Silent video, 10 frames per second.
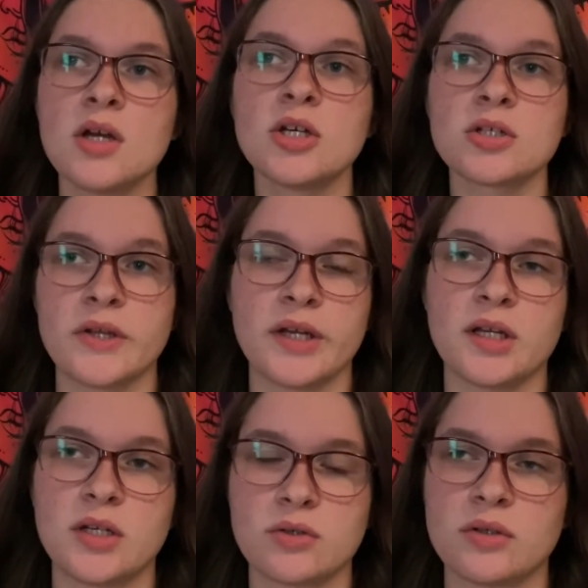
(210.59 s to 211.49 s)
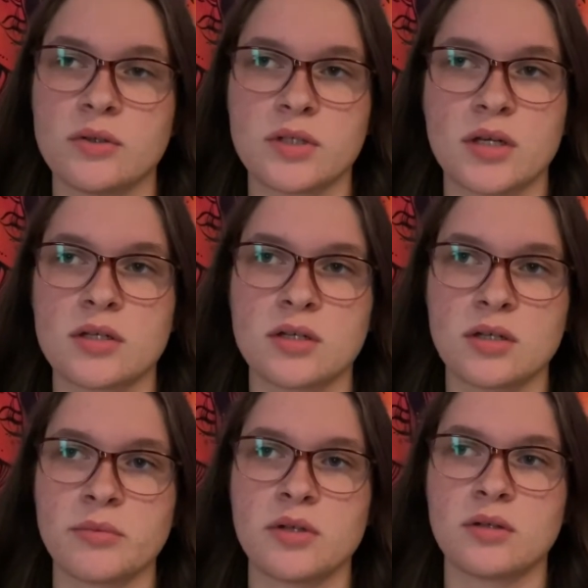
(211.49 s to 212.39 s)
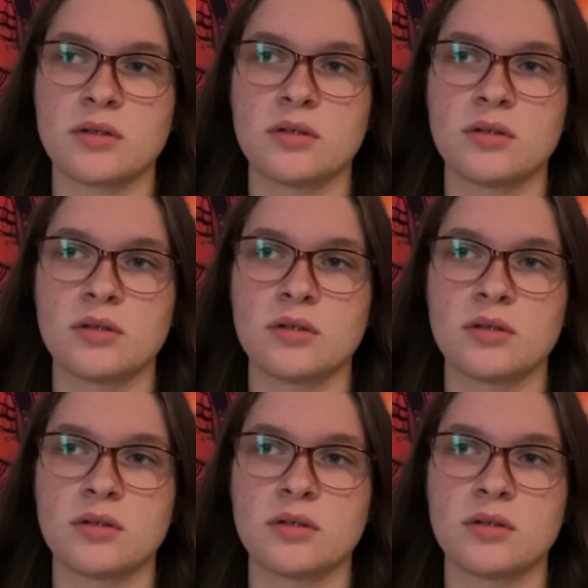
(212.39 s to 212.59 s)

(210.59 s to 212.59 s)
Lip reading: so they can introduce us to some of the